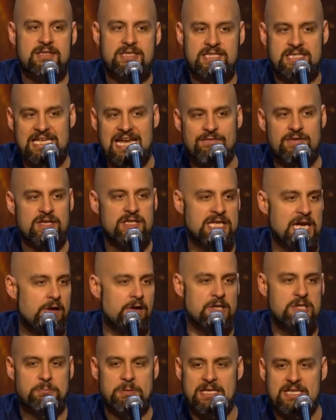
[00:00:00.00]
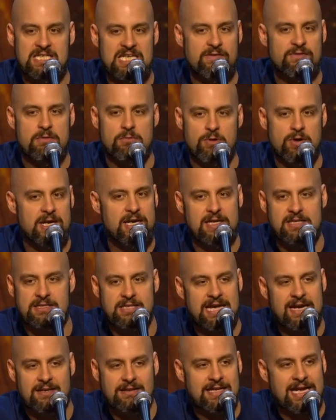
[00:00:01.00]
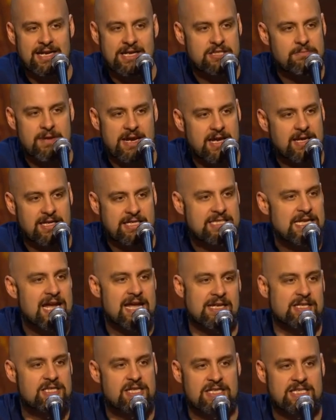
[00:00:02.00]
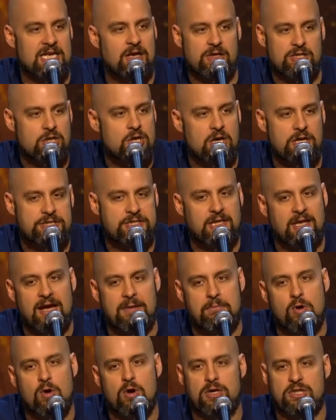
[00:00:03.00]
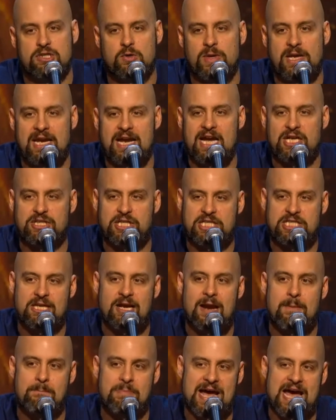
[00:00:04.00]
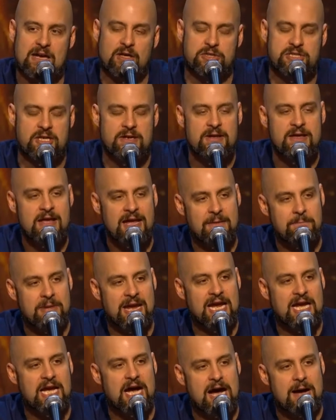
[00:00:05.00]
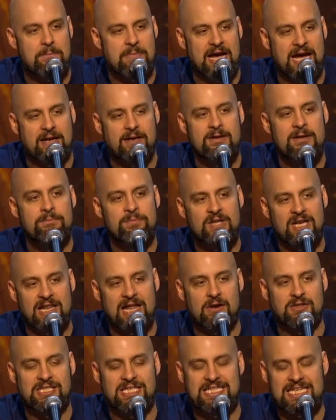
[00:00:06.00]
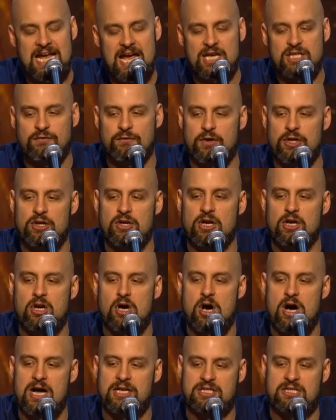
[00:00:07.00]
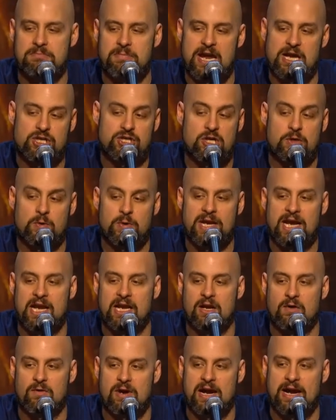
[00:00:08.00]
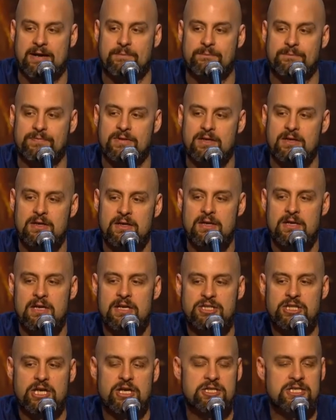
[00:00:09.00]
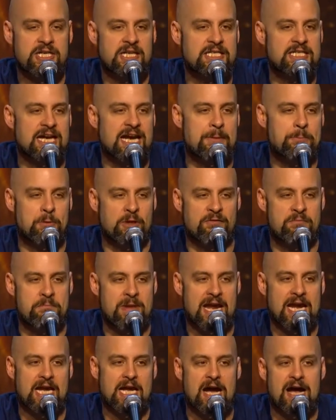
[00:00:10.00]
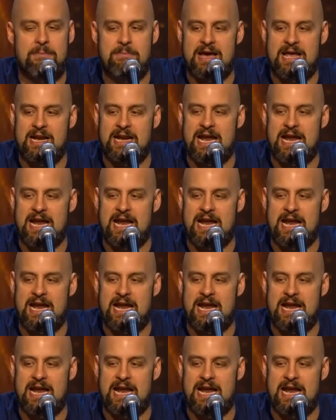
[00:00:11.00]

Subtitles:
7 Zealots beat 7 Marines. That doesn't make any sense. The Zealots cost a lot more. So we can actually set up battles and Make Combat that allow us to test for unit cost to make sure that we're getting it right. So here's an example of Make Combat